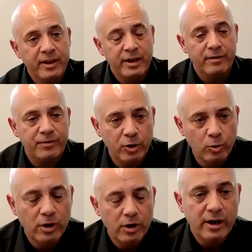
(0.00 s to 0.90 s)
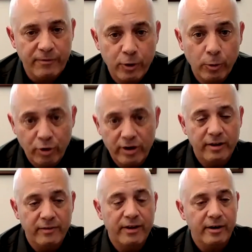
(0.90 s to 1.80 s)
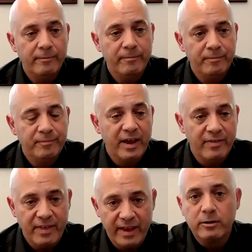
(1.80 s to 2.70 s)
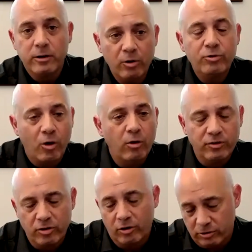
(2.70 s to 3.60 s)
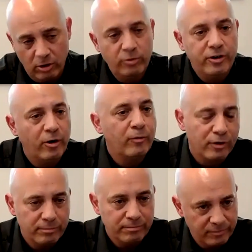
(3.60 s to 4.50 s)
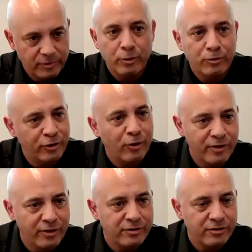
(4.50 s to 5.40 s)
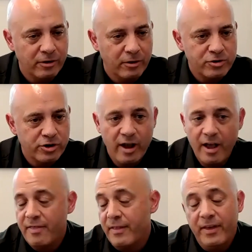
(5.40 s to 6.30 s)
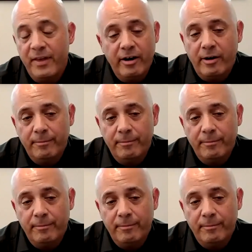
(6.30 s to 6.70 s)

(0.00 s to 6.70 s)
If you put it in there and they close, it's called closing over the disclosure, then they